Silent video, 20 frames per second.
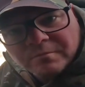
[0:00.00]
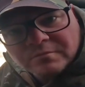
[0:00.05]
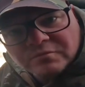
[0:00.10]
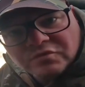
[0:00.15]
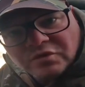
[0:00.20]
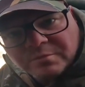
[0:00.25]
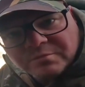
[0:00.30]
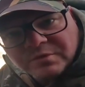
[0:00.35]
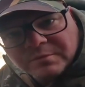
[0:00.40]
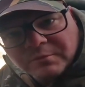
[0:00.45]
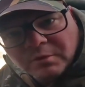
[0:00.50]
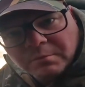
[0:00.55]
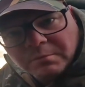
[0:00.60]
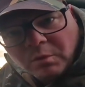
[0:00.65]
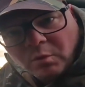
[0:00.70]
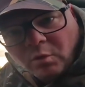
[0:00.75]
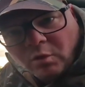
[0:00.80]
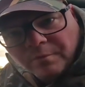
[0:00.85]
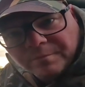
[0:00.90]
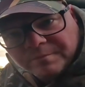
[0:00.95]
top tip
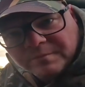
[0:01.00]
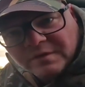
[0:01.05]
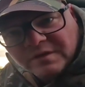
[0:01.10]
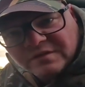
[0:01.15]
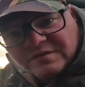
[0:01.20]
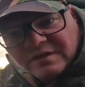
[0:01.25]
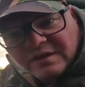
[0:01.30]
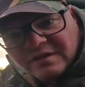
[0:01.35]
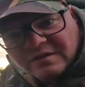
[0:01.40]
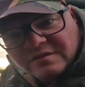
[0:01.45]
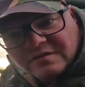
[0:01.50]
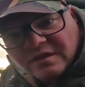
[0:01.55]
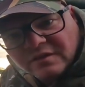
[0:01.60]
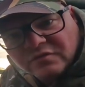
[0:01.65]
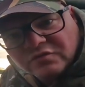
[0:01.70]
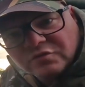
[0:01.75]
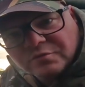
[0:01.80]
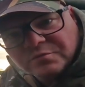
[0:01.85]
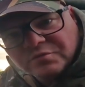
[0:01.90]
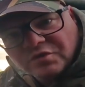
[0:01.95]
number one is get yourself
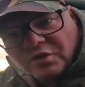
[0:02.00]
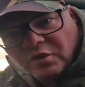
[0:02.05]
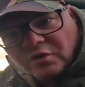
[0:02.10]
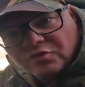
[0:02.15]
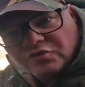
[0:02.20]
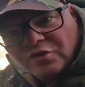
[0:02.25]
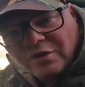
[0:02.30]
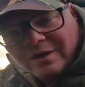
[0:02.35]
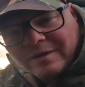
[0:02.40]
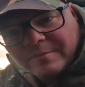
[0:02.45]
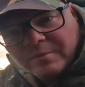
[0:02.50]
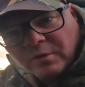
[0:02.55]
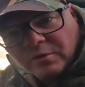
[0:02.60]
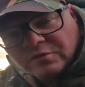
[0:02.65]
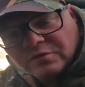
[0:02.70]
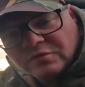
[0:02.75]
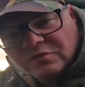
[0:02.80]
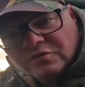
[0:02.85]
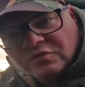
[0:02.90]
some sort of tripod.